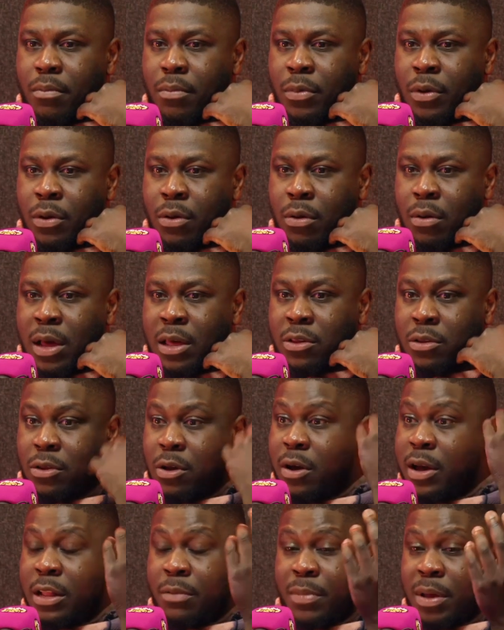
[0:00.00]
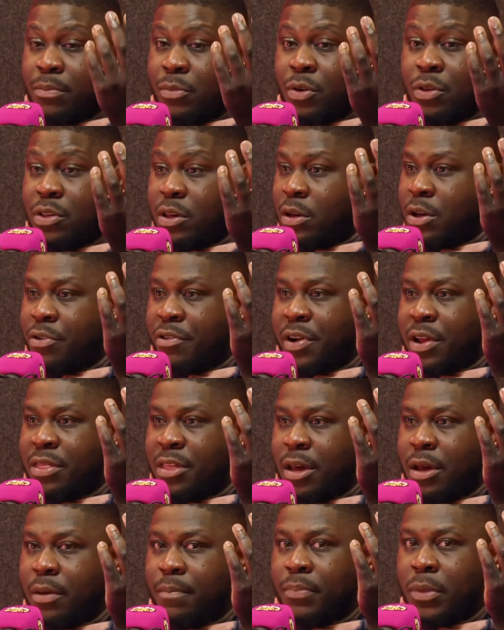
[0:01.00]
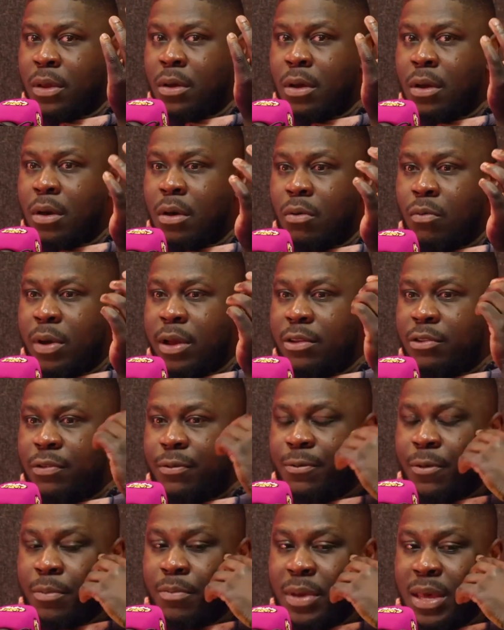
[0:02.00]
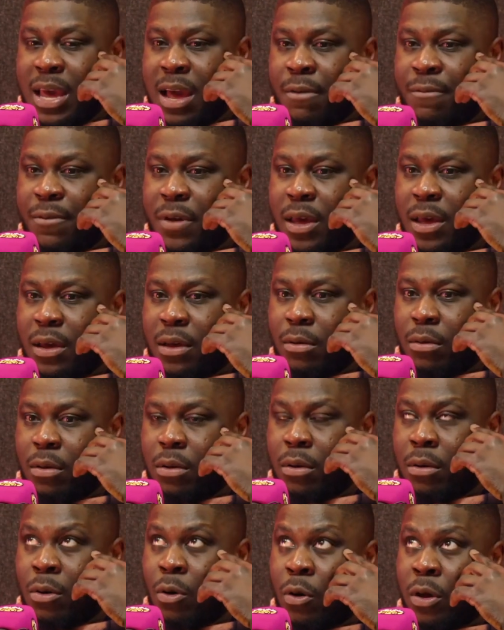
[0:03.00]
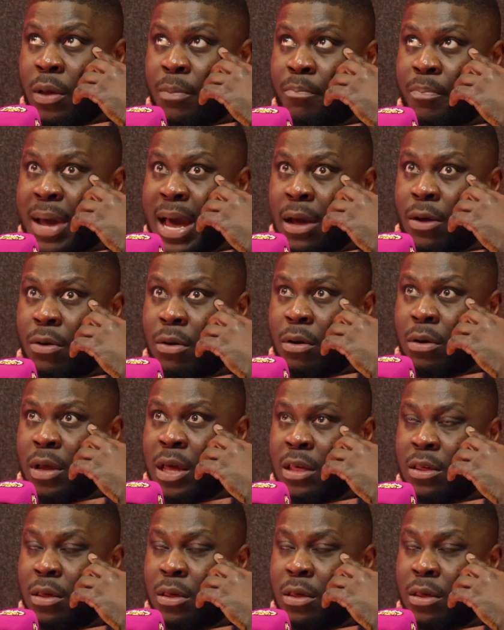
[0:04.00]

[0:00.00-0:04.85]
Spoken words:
I started my music career there, which for me, I think looking back on,